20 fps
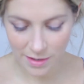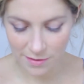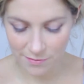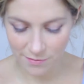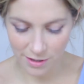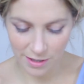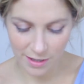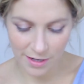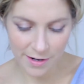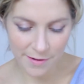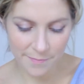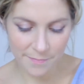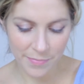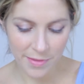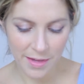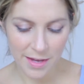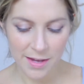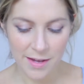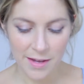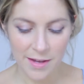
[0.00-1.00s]
Like that.
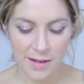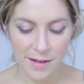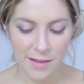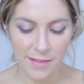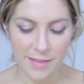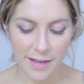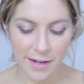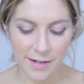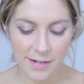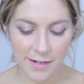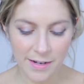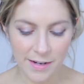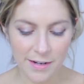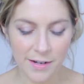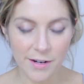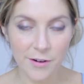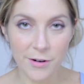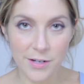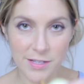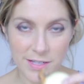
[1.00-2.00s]
Then
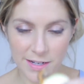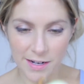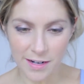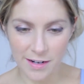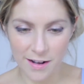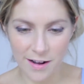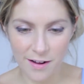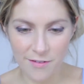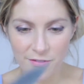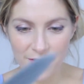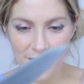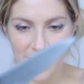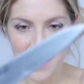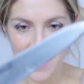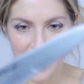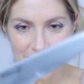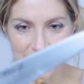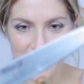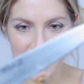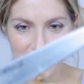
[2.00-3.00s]
you're going to cut off
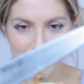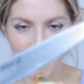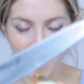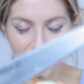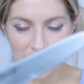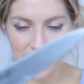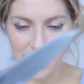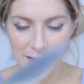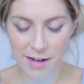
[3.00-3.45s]
this part of the